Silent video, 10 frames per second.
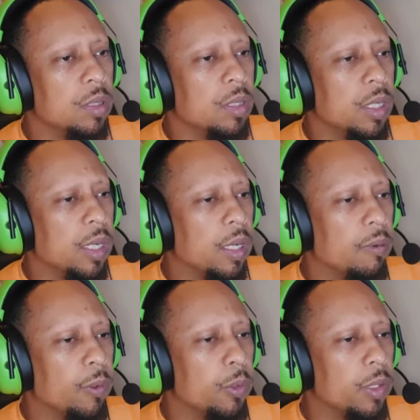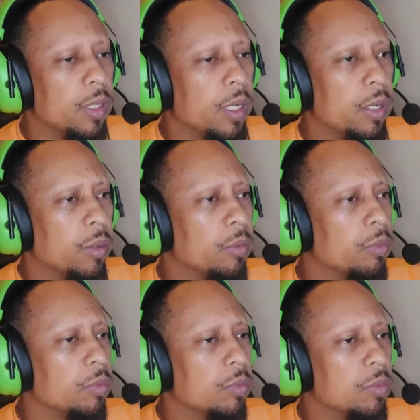and I wrote it down.
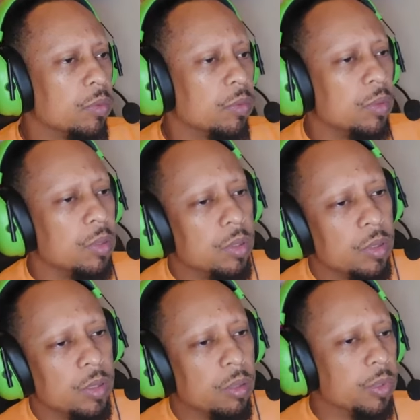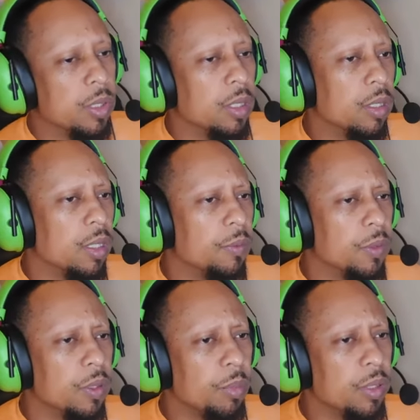There was a
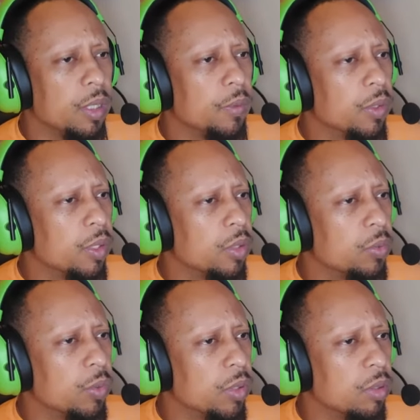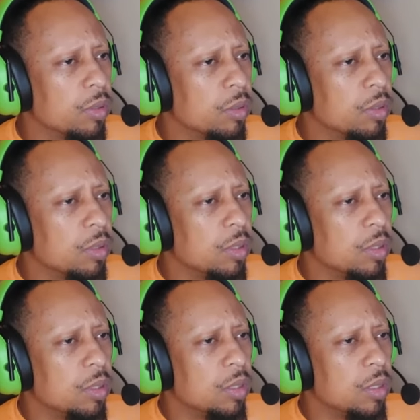level, I believe, on this one.
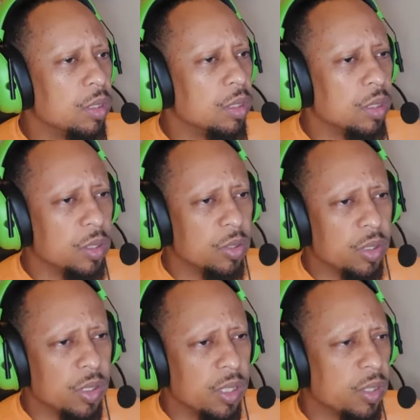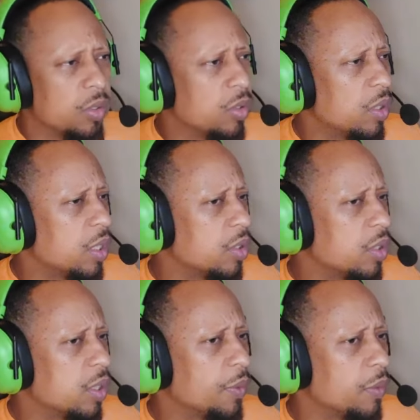I took it down to the next
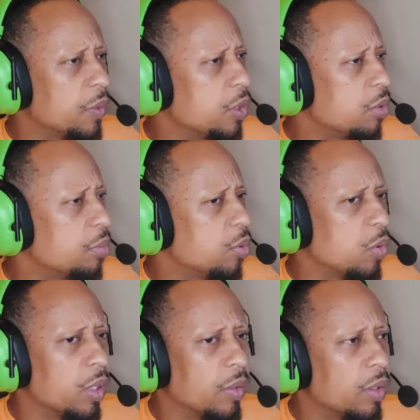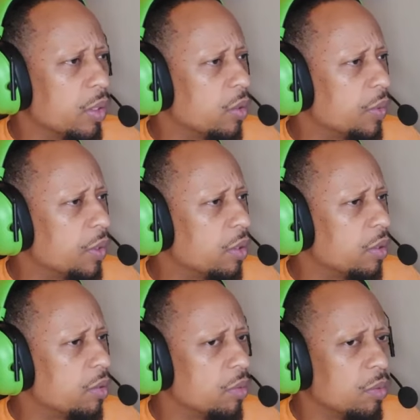level of support, I think, over here.
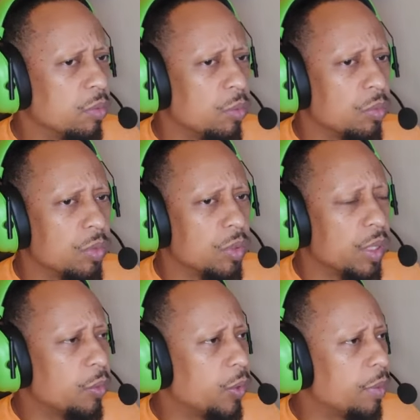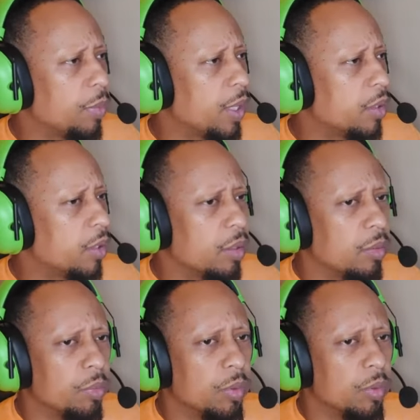It's like way back there, but